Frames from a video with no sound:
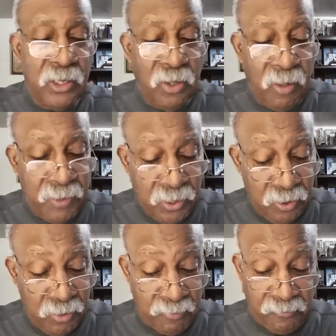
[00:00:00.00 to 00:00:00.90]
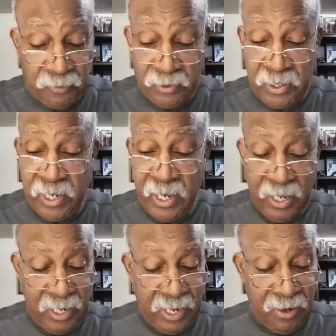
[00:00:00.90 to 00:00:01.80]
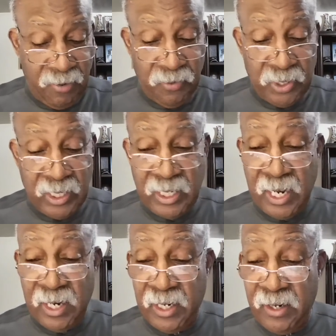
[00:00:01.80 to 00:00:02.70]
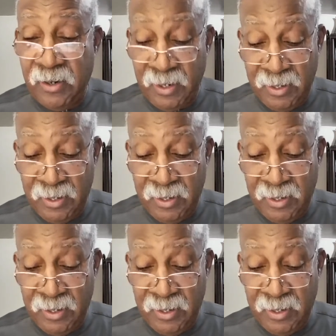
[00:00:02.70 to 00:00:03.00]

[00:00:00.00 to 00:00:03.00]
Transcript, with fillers: So let me go a little further. Now, I want to get down here.